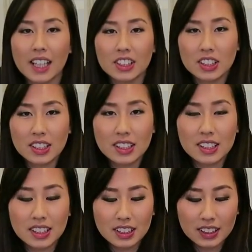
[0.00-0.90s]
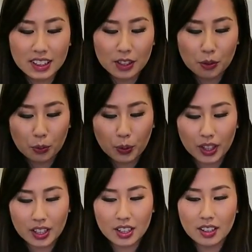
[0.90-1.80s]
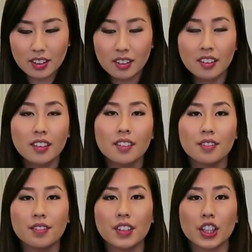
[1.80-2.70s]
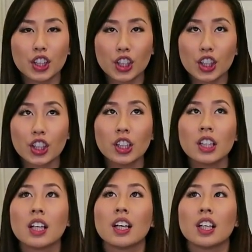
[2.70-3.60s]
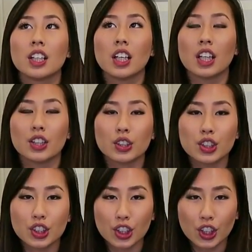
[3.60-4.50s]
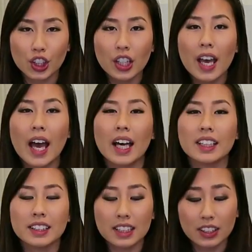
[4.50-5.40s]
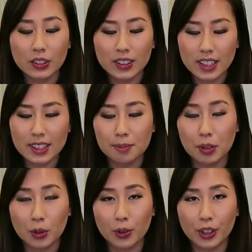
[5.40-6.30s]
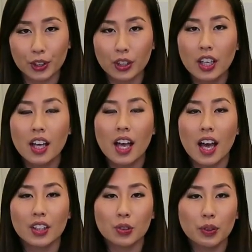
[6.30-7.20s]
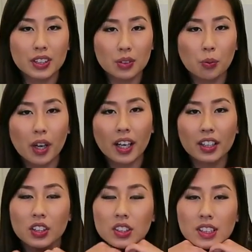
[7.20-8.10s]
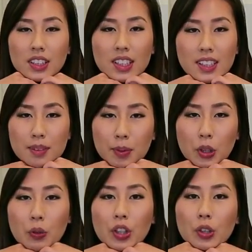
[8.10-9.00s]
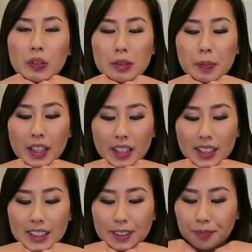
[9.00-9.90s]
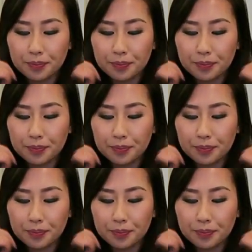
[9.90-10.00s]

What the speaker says: I just seasoned it with vinegar, a little sugar, and a little sesame oil. And the reason why I used the sesame oil was because